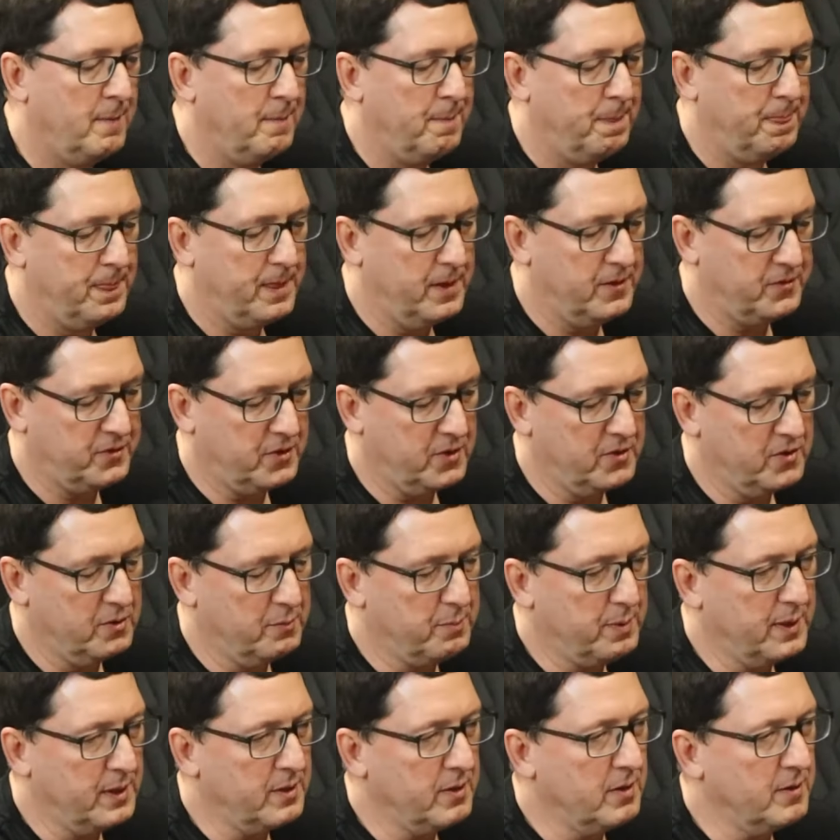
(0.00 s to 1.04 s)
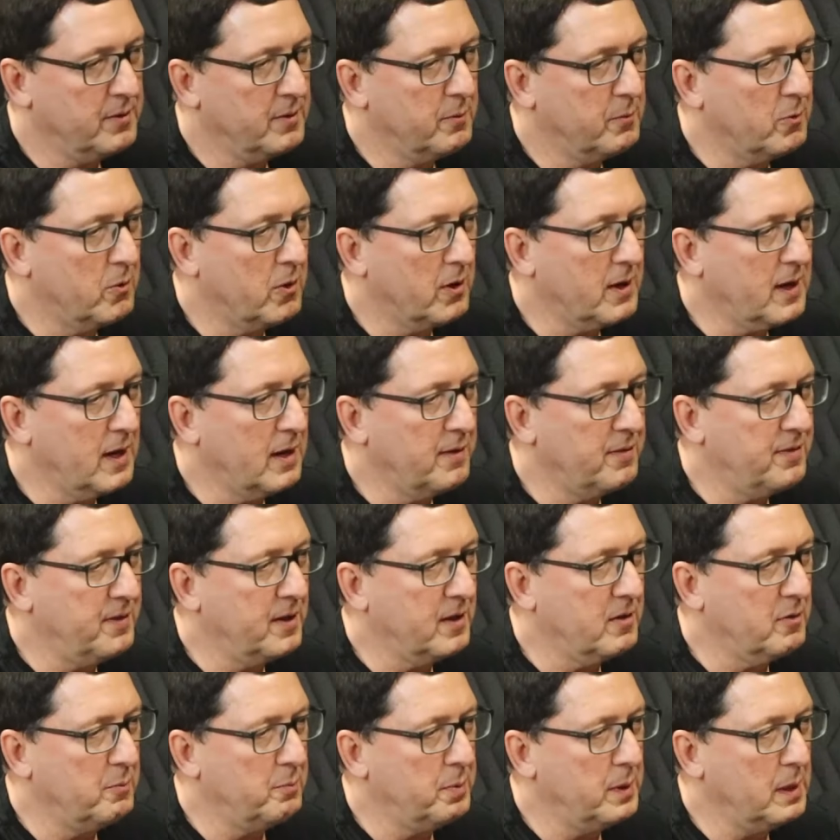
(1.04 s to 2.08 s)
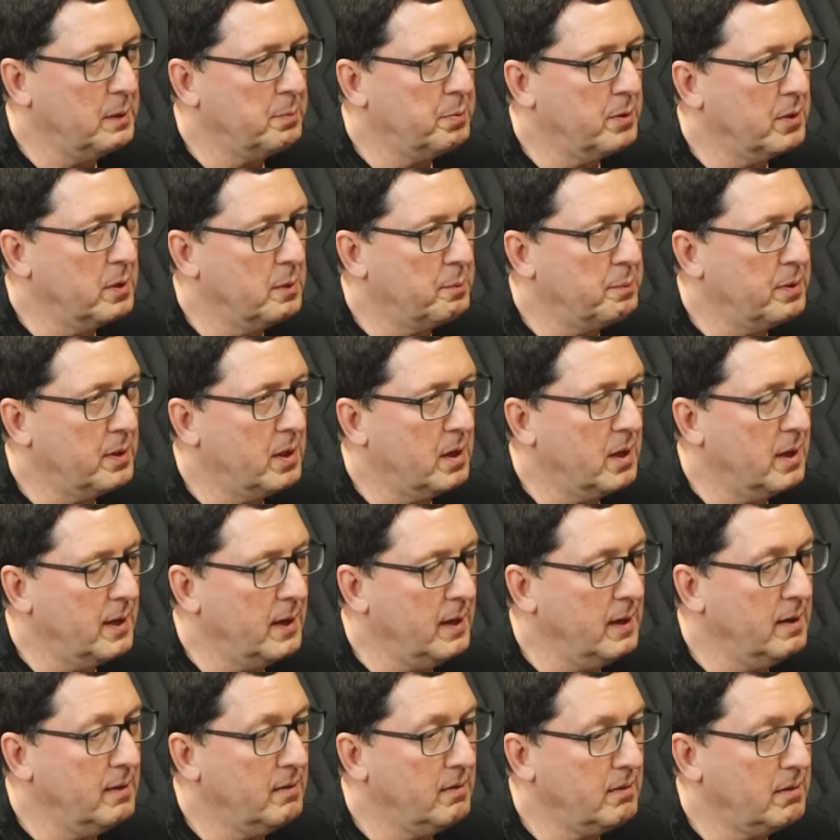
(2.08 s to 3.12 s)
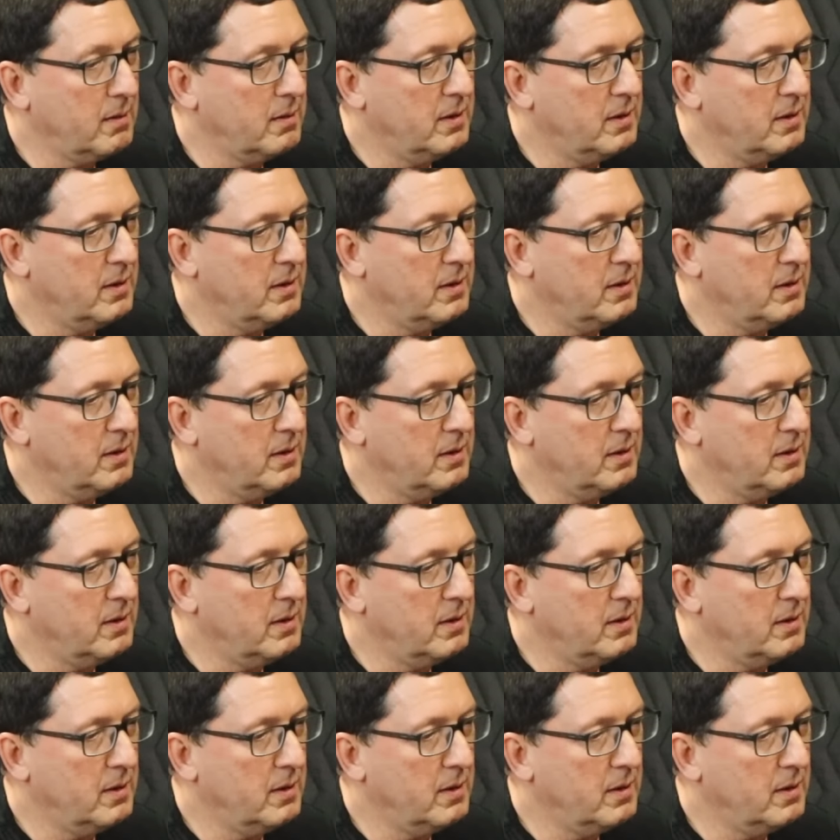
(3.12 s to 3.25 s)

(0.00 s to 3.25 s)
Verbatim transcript: It's going to depend on the work ethic of people applying.